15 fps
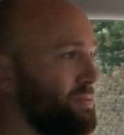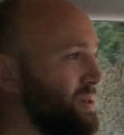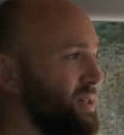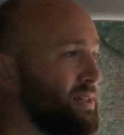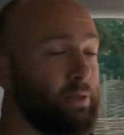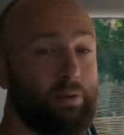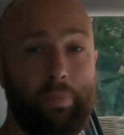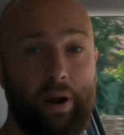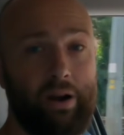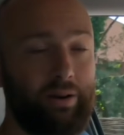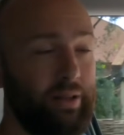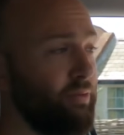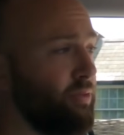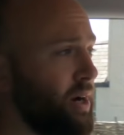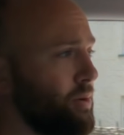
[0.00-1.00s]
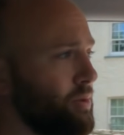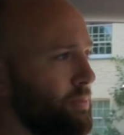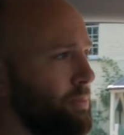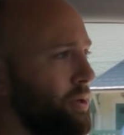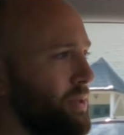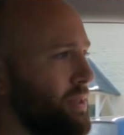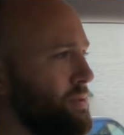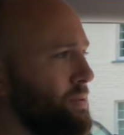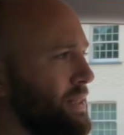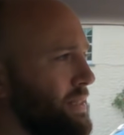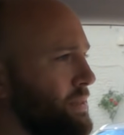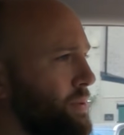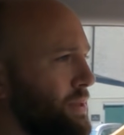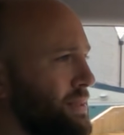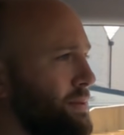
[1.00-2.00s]
which is apparently frowned upon in
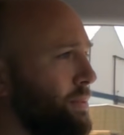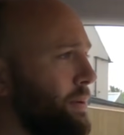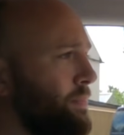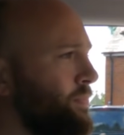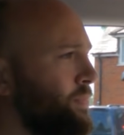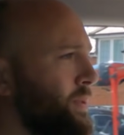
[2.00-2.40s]
2021.